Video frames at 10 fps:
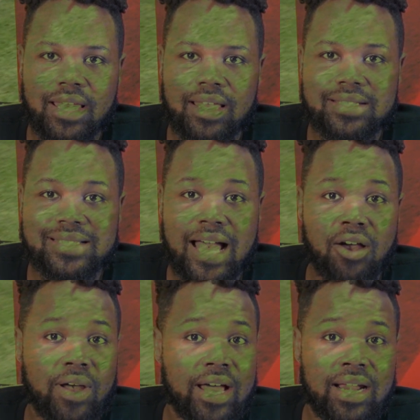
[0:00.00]

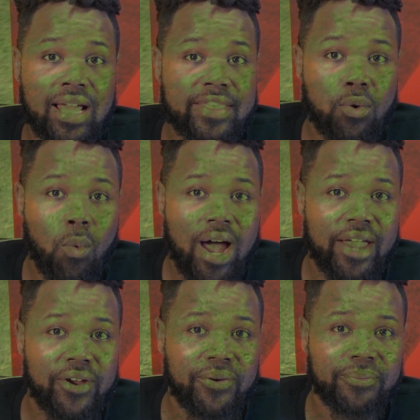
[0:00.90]
Sound kind of like The
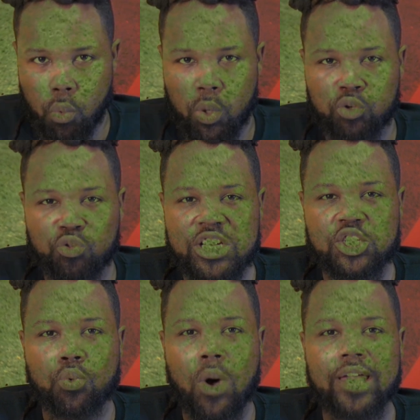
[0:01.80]
Wire. When
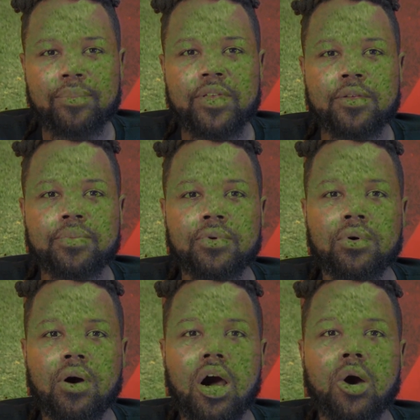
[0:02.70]
rich white people
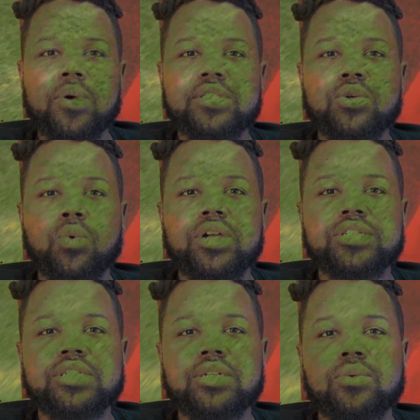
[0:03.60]
always
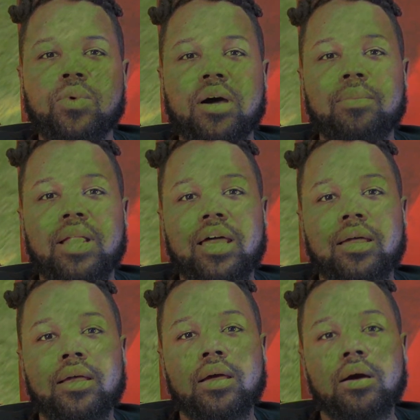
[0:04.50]
question why black
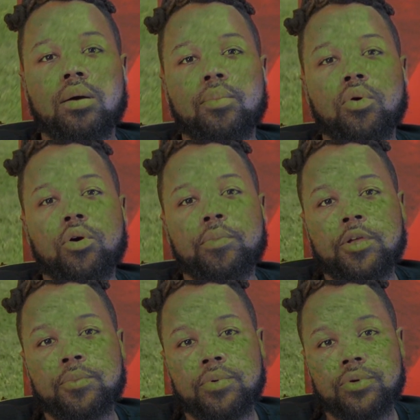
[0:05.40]
poor
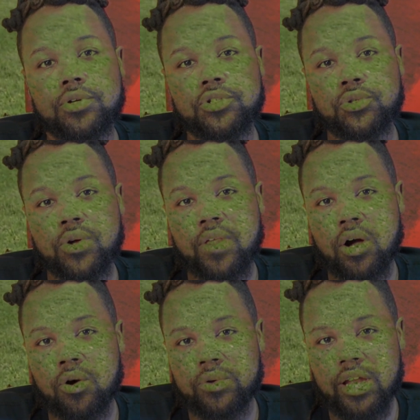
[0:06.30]
people destroy their
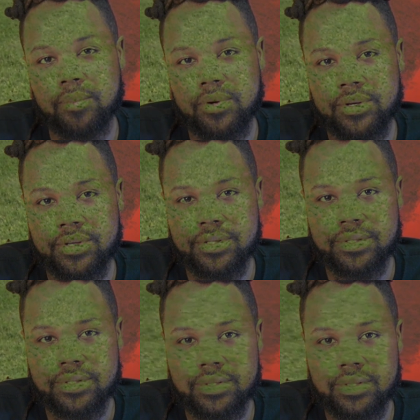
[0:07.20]
own
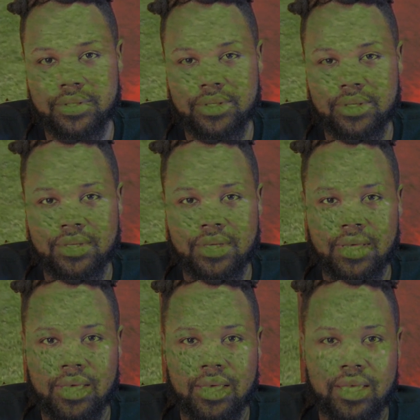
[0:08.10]
neighborhoods,
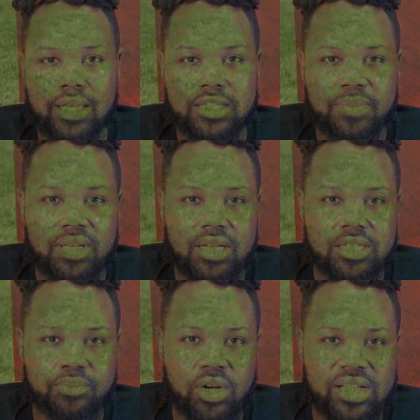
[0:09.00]
it's because
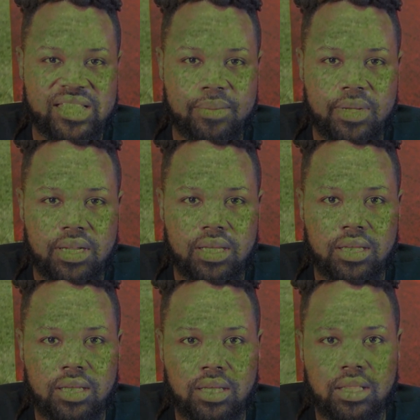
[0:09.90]
of proximity.
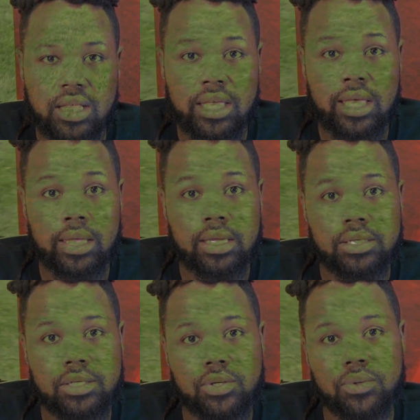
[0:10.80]
They can't get
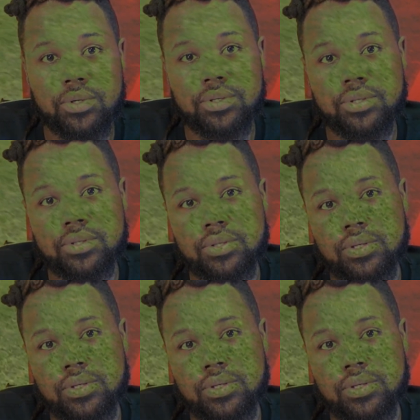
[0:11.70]
to yours.